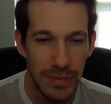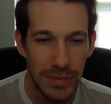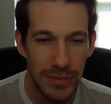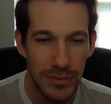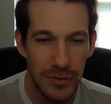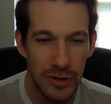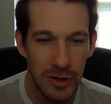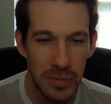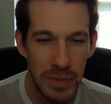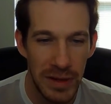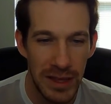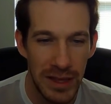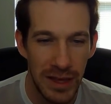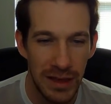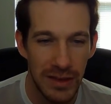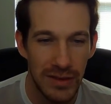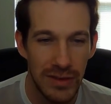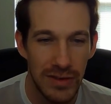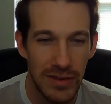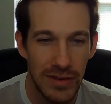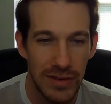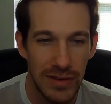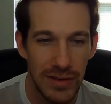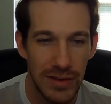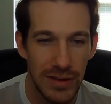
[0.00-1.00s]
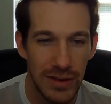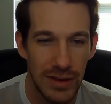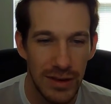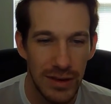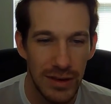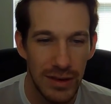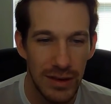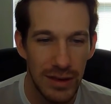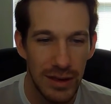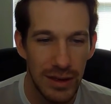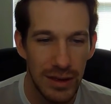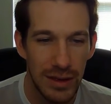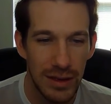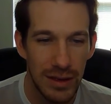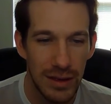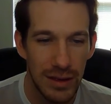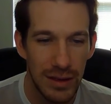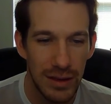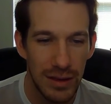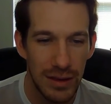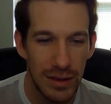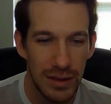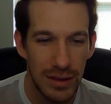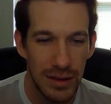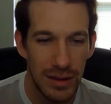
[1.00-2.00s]
just because
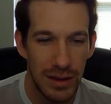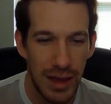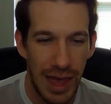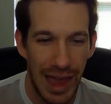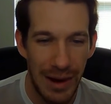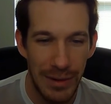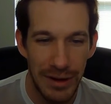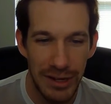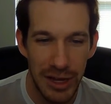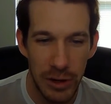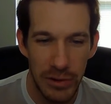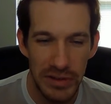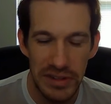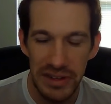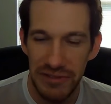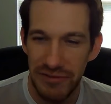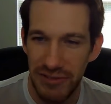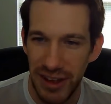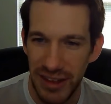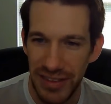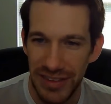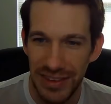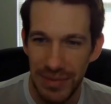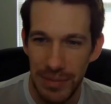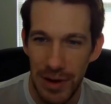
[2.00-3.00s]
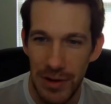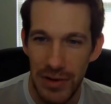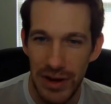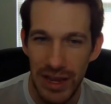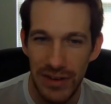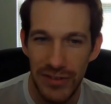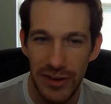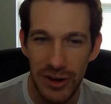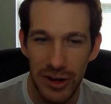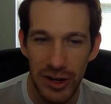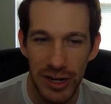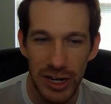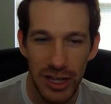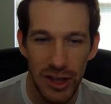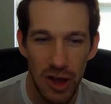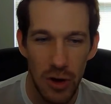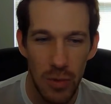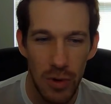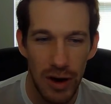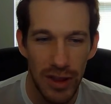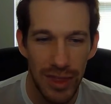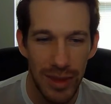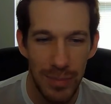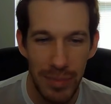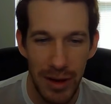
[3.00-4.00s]
I would go Defense Smoke if you're going to go
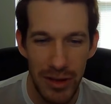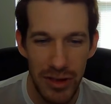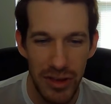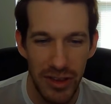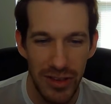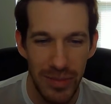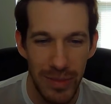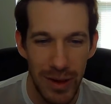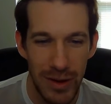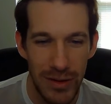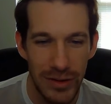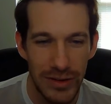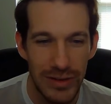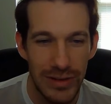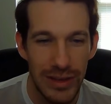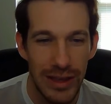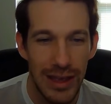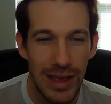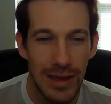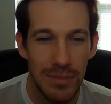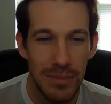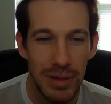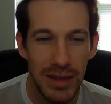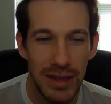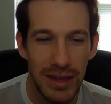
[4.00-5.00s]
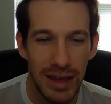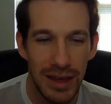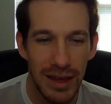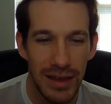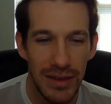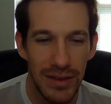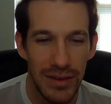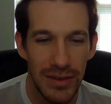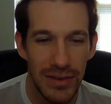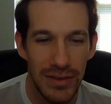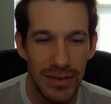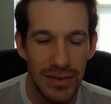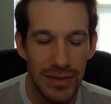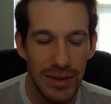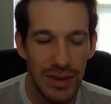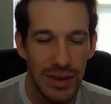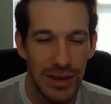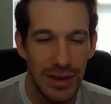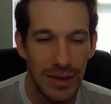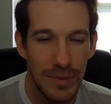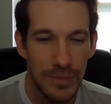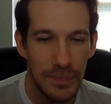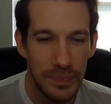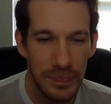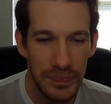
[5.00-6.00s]
one of the budget smokes, because
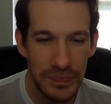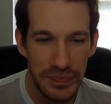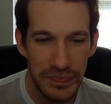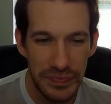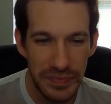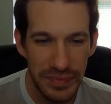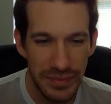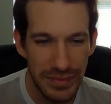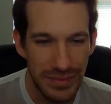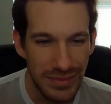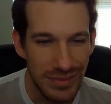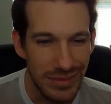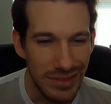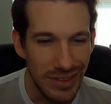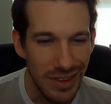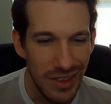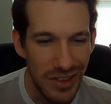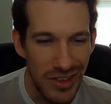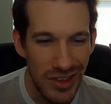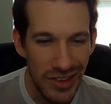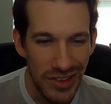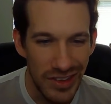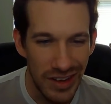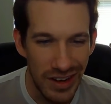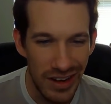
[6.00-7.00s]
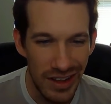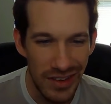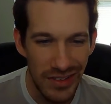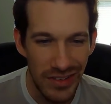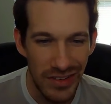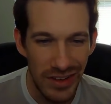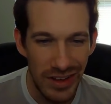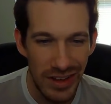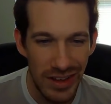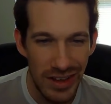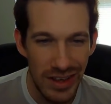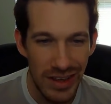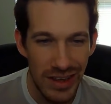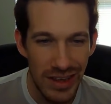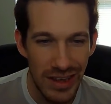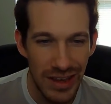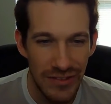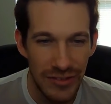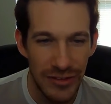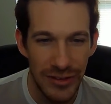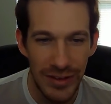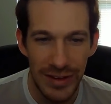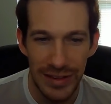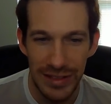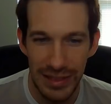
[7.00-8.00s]

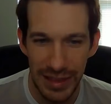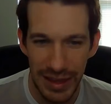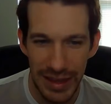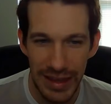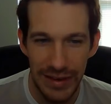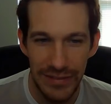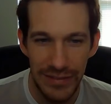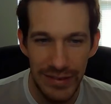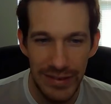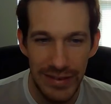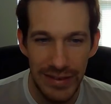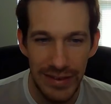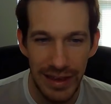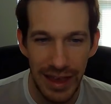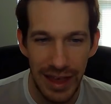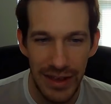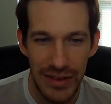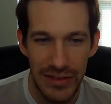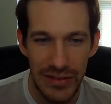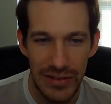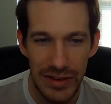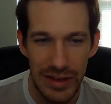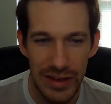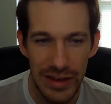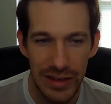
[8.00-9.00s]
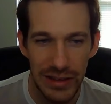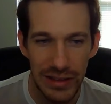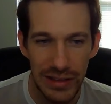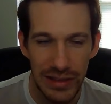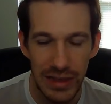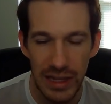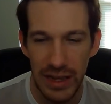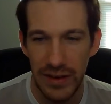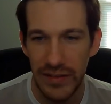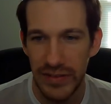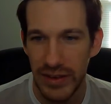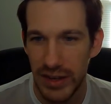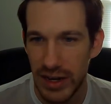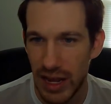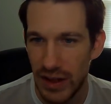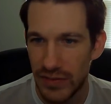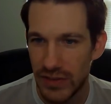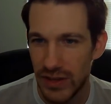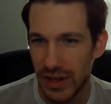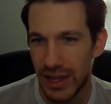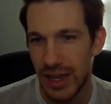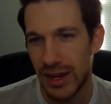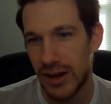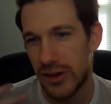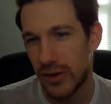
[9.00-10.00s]
if she lives, and she lives enough
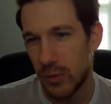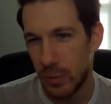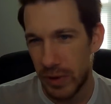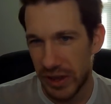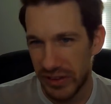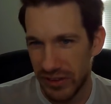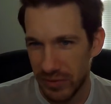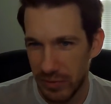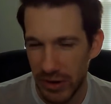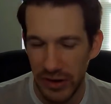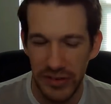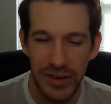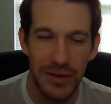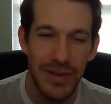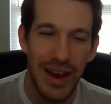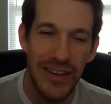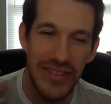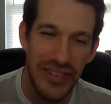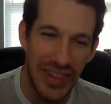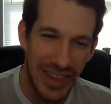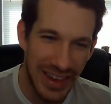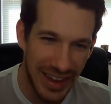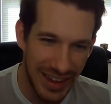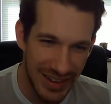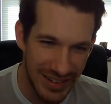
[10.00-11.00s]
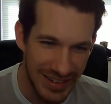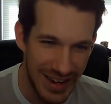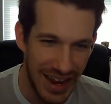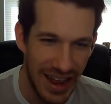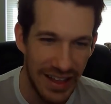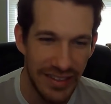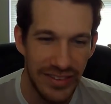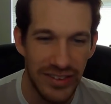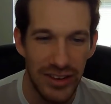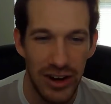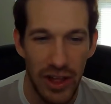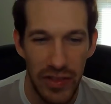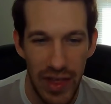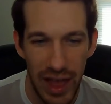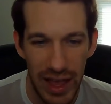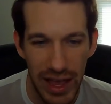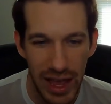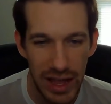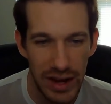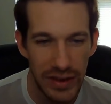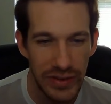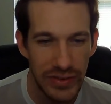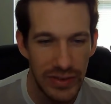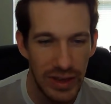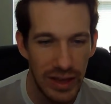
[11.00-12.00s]
to get into Wings of Mercy range and then get Dance and all that
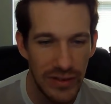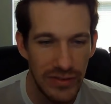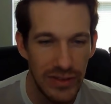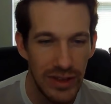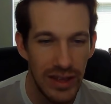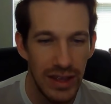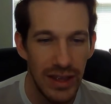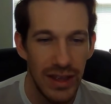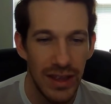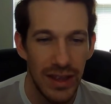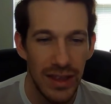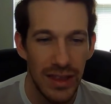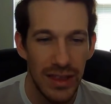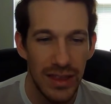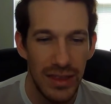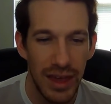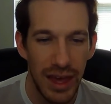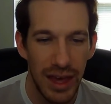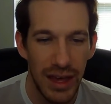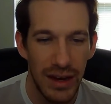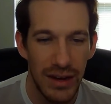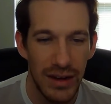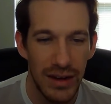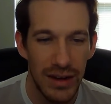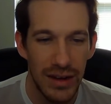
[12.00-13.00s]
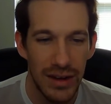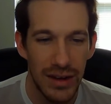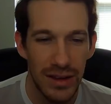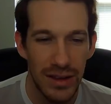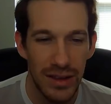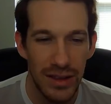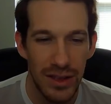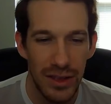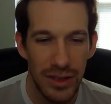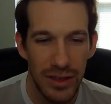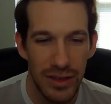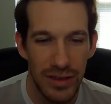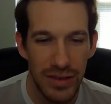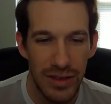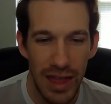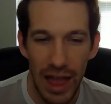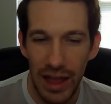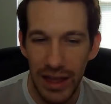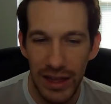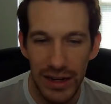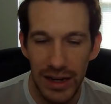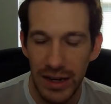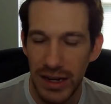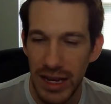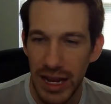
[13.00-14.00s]
kind of stuff, then she's
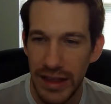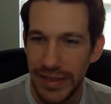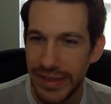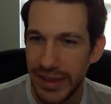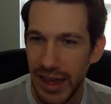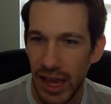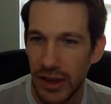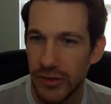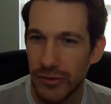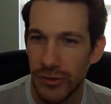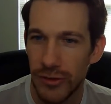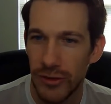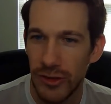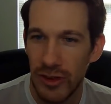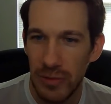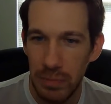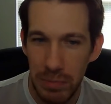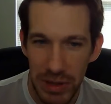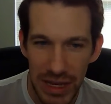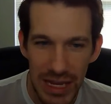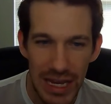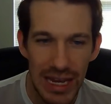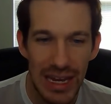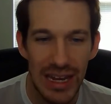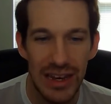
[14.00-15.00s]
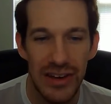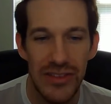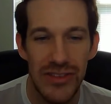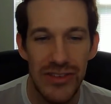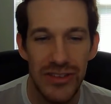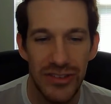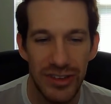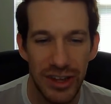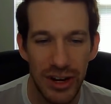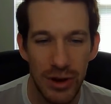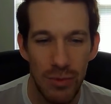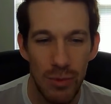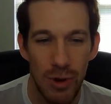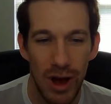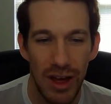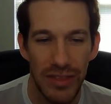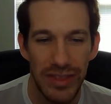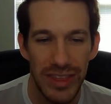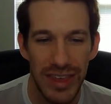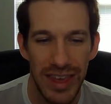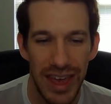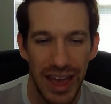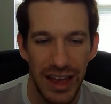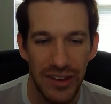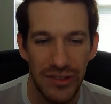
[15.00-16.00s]
not going to need the extra speed. She's going to want
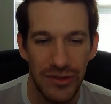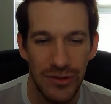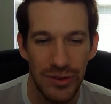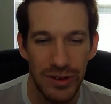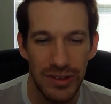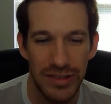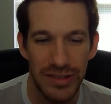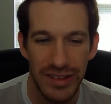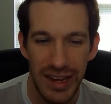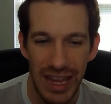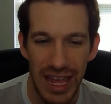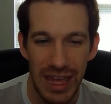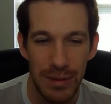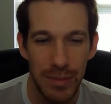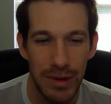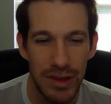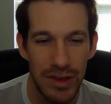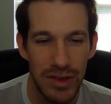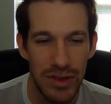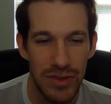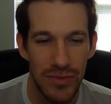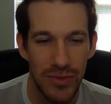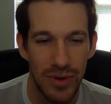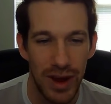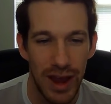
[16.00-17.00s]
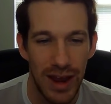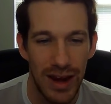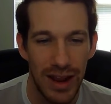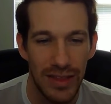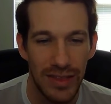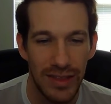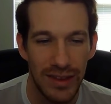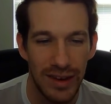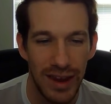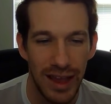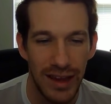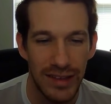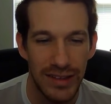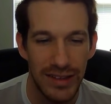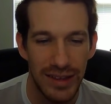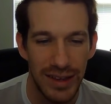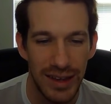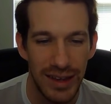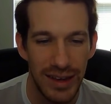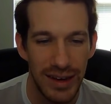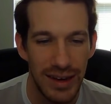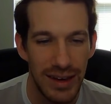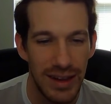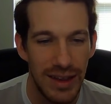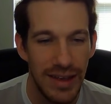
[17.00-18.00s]
the extra damage, right, on the next
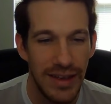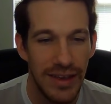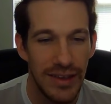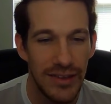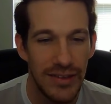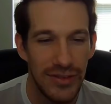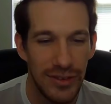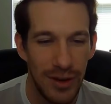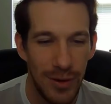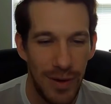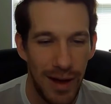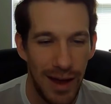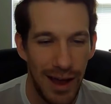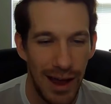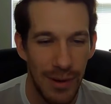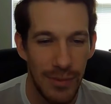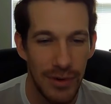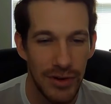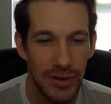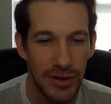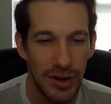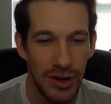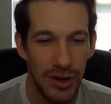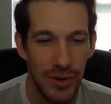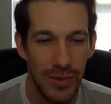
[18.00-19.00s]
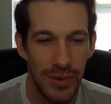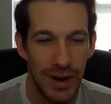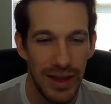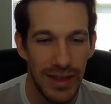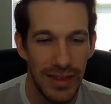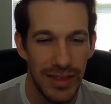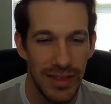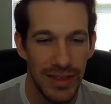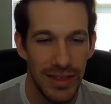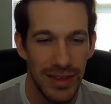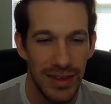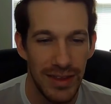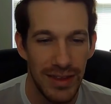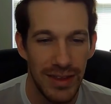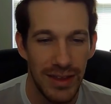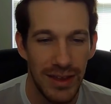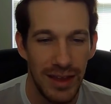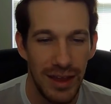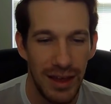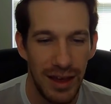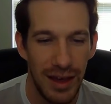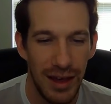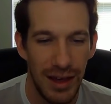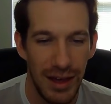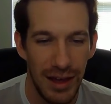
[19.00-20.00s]
hit. So I would go with
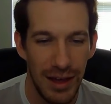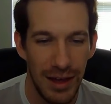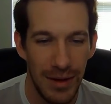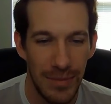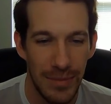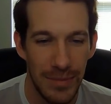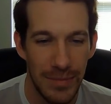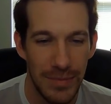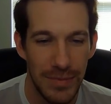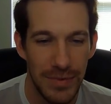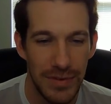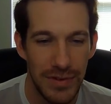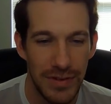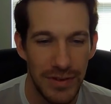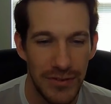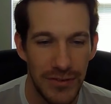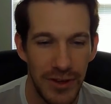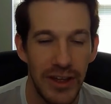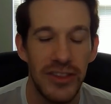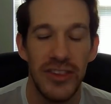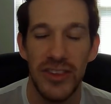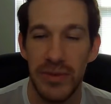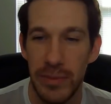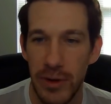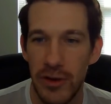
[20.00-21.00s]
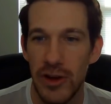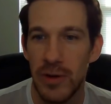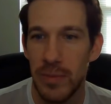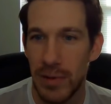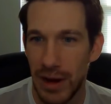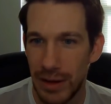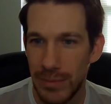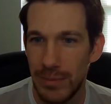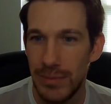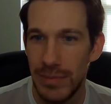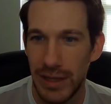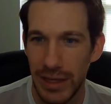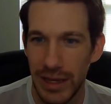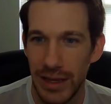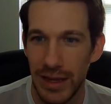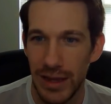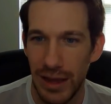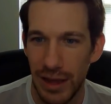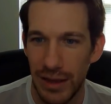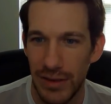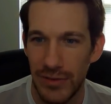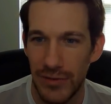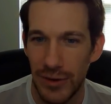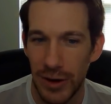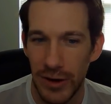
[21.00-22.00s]
Defense Smoke, probably,
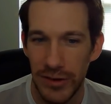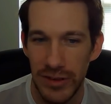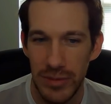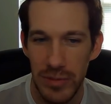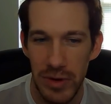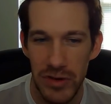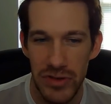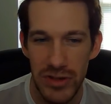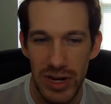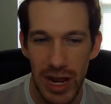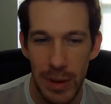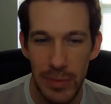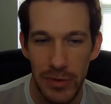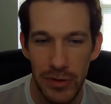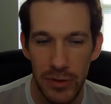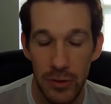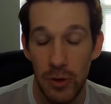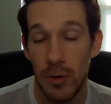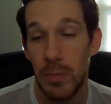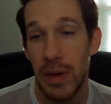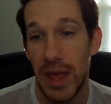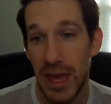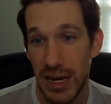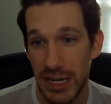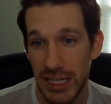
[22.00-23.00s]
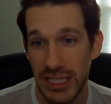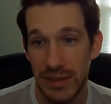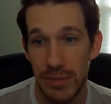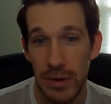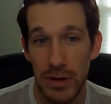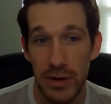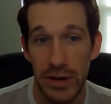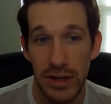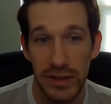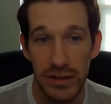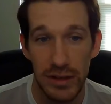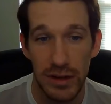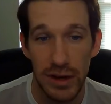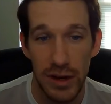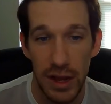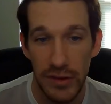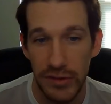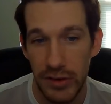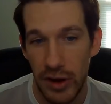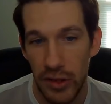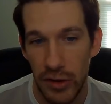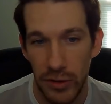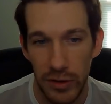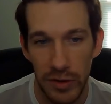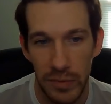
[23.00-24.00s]
as far as the budget option, or Panic Smoke as
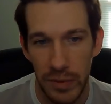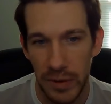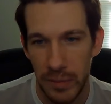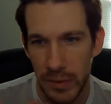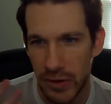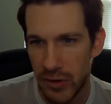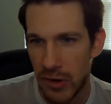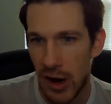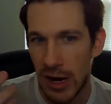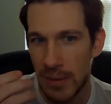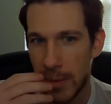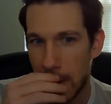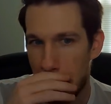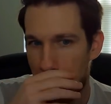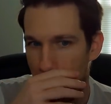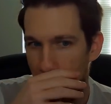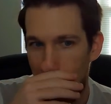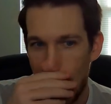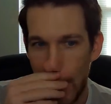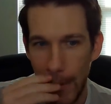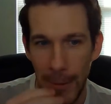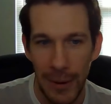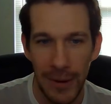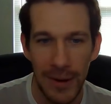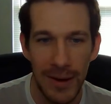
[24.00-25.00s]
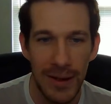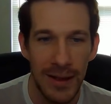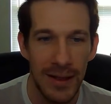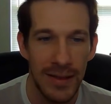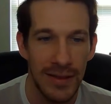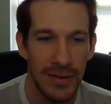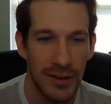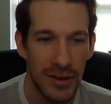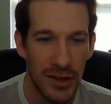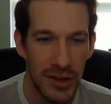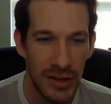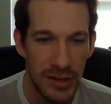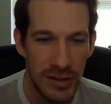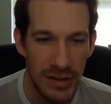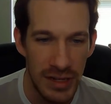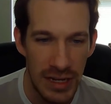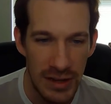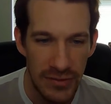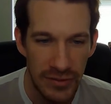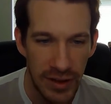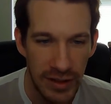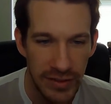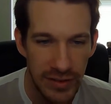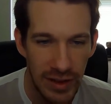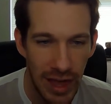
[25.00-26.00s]
another good one we talked about before. It's a good
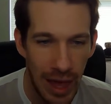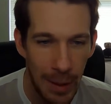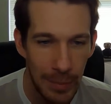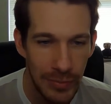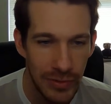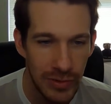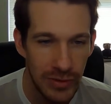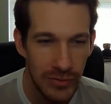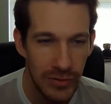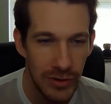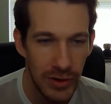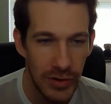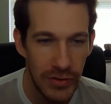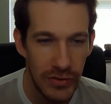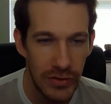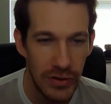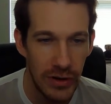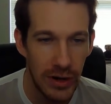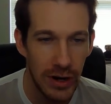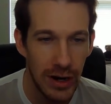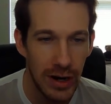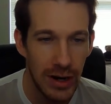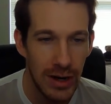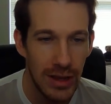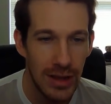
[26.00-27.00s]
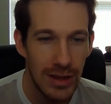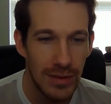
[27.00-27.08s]
defense option for sure.